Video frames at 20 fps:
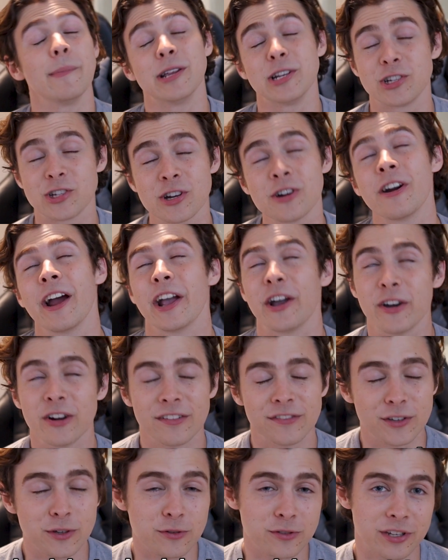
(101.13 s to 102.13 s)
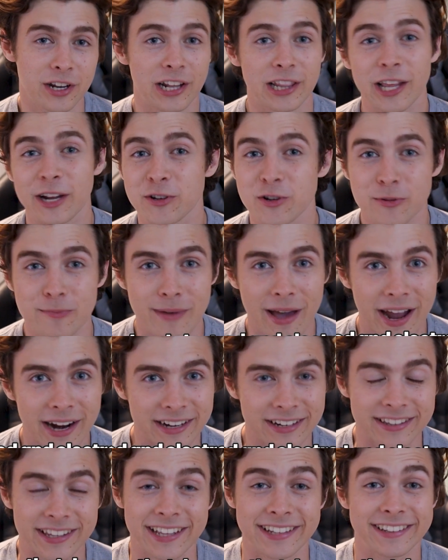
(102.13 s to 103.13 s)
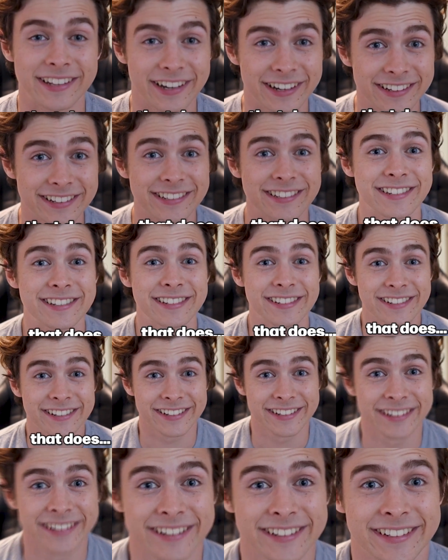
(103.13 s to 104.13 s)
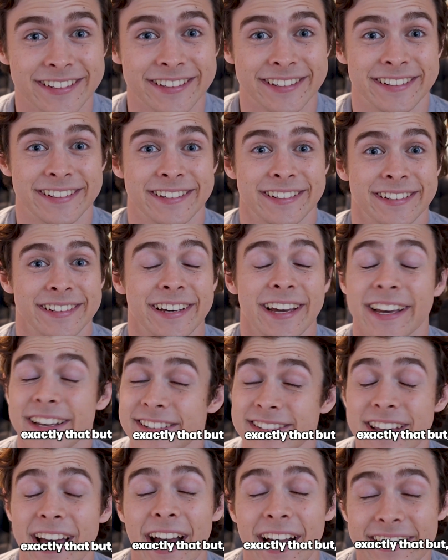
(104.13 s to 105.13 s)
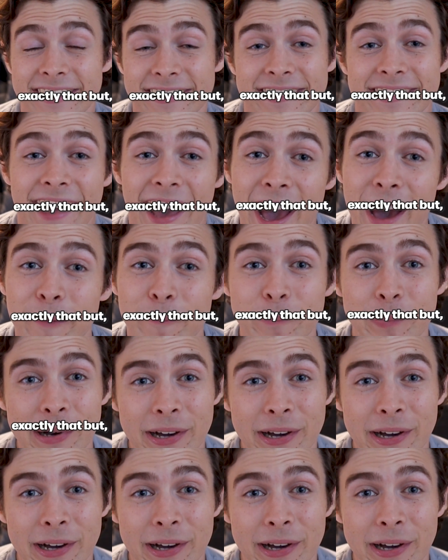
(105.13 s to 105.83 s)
I mean, sure, I could have used an electromagnet that does exactly that,